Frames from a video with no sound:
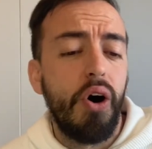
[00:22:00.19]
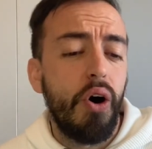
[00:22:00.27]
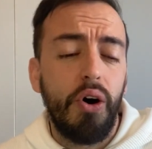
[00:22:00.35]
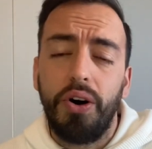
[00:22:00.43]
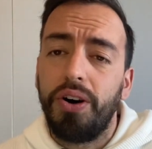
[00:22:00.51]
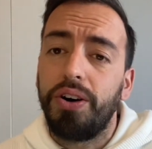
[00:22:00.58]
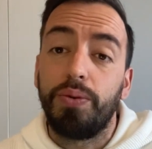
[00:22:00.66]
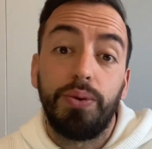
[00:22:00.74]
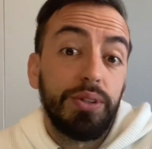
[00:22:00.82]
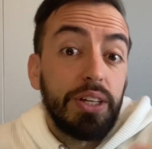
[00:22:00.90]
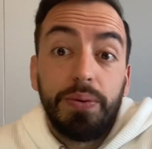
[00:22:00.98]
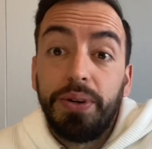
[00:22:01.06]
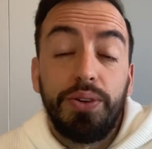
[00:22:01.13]
or
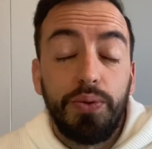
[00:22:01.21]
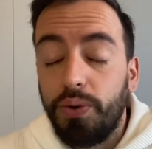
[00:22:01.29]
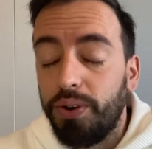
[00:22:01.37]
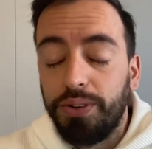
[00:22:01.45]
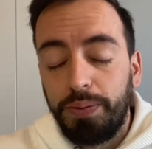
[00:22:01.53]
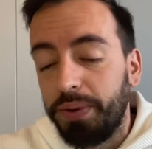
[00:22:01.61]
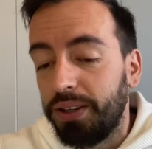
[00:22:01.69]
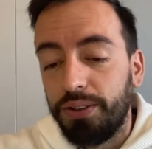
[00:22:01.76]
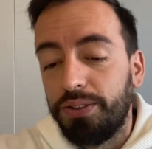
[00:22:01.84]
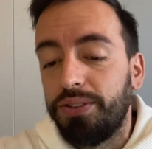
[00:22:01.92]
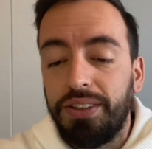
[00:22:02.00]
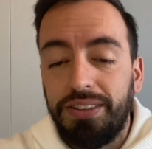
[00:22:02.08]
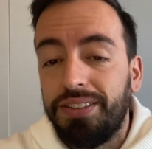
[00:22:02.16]
whatever you want, because